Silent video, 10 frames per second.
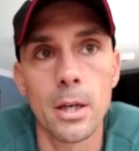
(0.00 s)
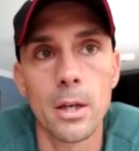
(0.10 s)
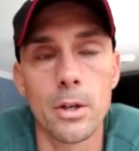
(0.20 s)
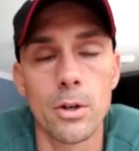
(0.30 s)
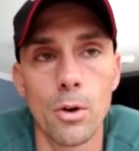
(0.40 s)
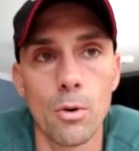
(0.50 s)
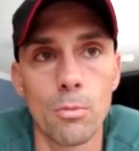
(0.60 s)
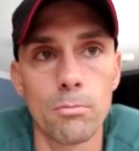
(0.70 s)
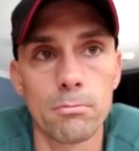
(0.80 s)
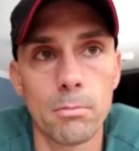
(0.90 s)
you know,
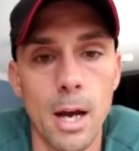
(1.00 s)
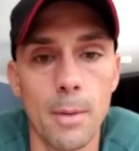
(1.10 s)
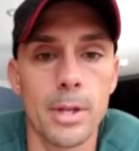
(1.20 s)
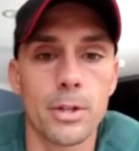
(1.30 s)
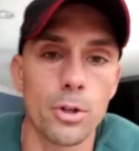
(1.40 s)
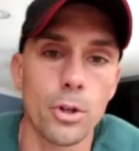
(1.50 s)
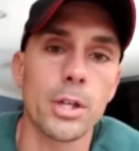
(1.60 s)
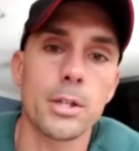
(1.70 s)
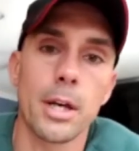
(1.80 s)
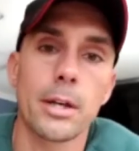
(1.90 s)
how many
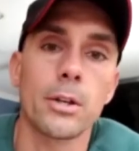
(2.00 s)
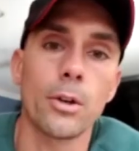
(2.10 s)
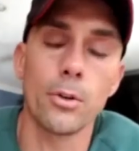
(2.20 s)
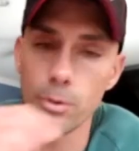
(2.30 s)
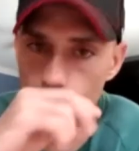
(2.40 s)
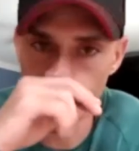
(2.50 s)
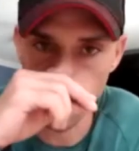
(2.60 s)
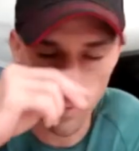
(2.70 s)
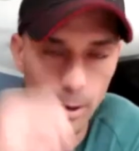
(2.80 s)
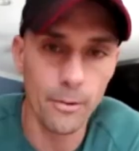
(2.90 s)
circuits I can go through with
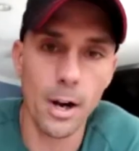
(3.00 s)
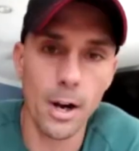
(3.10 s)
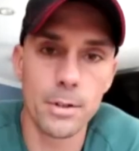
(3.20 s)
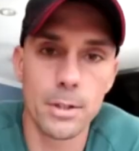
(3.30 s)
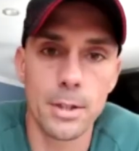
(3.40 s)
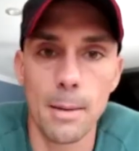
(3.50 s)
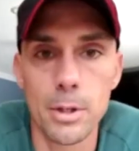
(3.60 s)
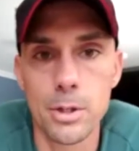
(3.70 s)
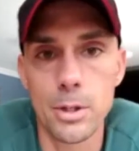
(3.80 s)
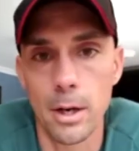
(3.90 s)
whatever I've
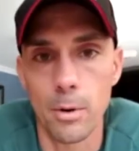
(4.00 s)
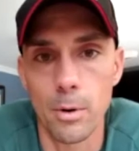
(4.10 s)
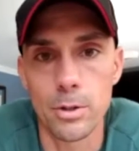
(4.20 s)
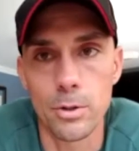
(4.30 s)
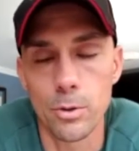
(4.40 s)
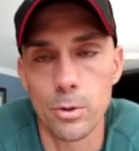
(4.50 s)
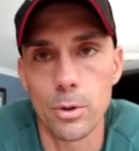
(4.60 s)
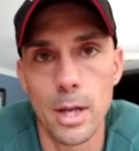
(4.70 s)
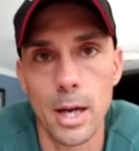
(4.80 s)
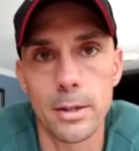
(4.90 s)
established that I want to do
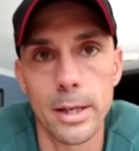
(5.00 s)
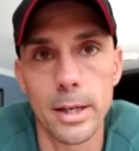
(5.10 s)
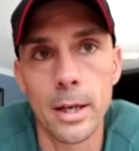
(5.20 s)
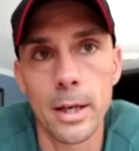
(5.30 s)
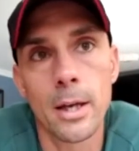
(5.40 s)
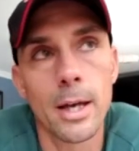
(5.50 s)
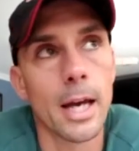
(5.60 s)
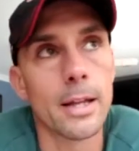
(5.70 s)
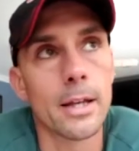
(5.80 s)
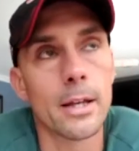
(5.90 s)
that day.
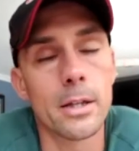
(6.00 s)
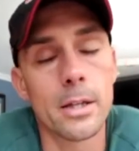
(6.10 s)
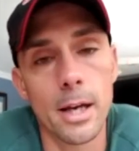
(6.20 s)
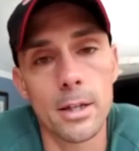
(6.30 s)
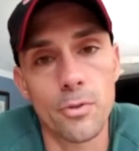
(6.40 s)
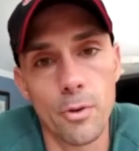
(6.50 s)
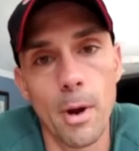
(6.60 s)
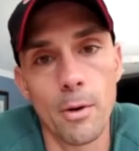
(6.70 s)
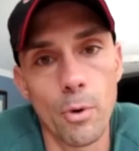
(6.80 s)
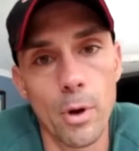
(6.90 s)
And then, yes, for my
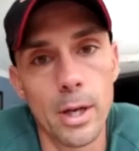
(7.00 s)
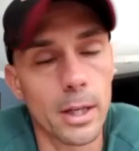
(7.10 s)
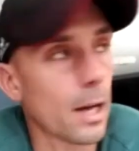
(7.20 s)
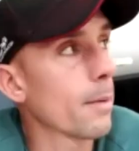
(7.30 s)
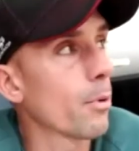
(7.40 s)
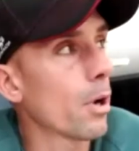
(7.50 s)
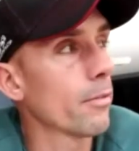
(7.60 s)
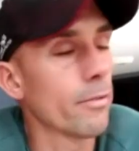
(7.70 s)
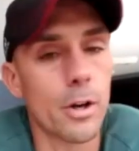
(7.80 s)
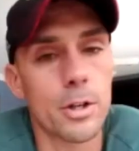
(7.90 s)
rig, I brought a
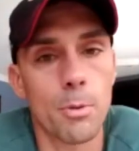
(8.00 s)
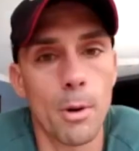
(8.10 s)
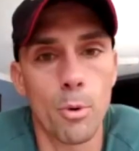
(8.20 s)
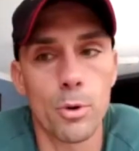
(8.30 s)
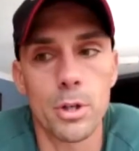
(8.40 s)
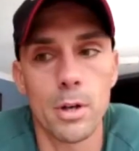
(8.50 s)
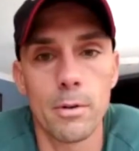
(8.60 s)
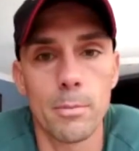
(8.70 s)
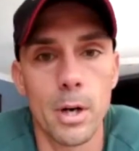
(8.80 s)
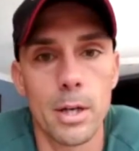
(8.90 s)
very small portion of it,
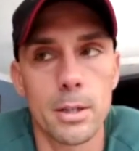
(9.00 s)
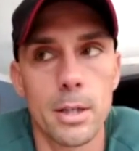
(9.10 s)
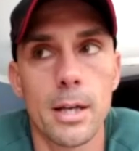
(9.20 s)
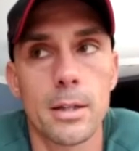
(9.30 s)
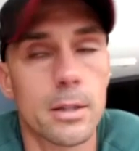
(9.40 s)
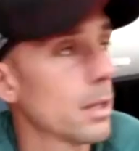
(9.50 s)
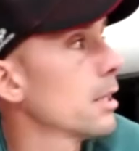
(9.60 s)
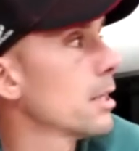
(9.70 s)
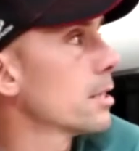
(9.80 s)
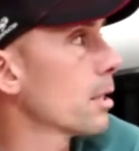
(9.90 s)
but I set
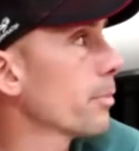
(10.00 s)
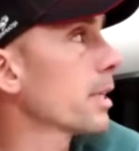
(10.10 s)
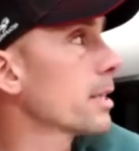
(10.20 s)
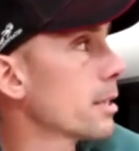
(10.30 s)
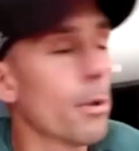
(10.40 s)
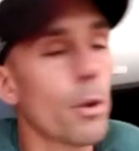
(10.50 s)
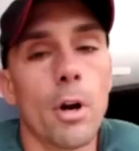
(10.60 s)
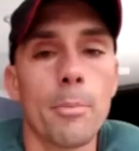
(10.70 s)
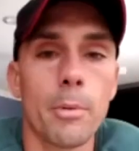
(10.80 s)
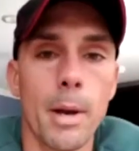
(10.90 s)
something similar
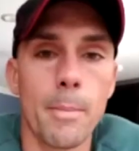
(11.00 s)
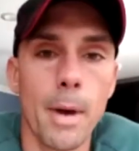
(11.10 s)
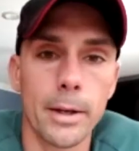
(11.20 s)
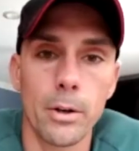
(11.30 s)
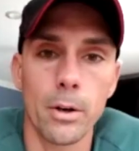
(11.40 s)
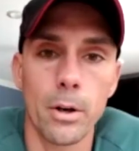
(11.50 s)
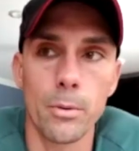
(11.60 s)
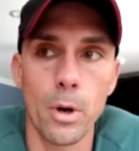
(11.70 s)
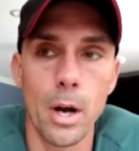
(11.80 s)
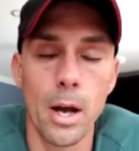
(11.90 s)
up in my backyard
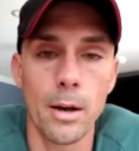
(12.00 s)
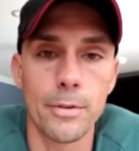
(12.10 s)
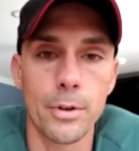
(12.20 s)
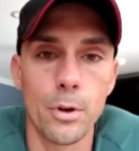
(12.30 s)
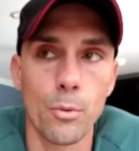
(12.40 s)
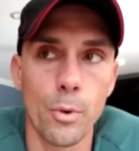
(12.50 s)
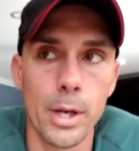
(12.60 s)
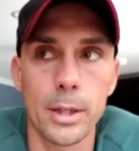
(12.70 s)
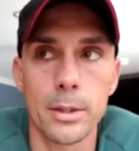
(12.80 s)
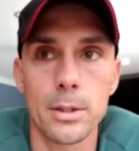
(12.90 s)
where I have,
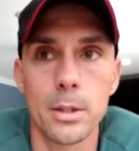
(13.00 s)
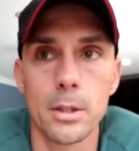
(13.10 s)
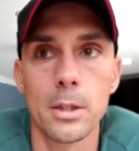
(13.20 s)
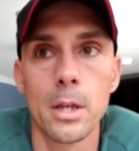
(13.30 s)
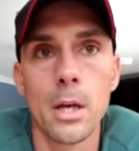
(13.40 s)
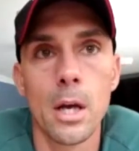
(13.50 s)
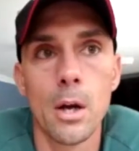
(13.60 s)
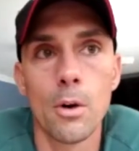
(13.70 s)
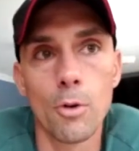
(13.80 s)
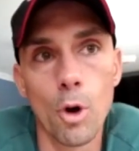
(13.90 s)
rings and
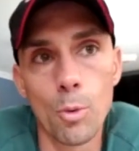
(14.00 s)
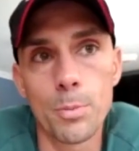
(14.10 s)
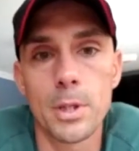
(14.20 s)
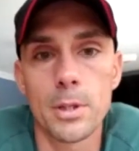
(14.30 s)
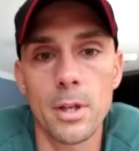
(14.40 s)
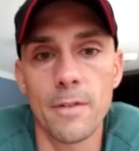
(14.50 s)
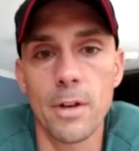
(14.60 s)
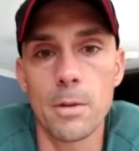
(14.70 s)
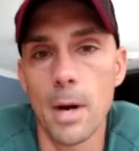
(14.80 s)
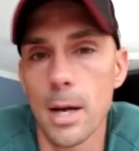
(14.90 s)
ropes and stuff that
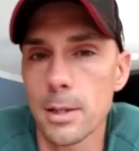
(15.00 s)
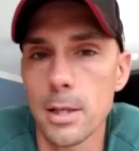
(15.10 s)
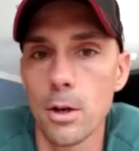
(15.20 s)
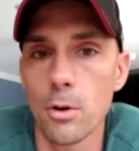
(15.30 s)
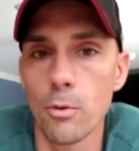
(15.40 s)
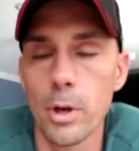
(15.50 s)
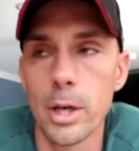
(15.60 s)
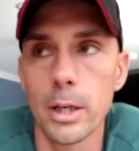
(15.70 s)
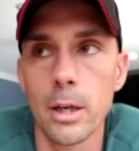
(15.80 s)
you might see on a rig.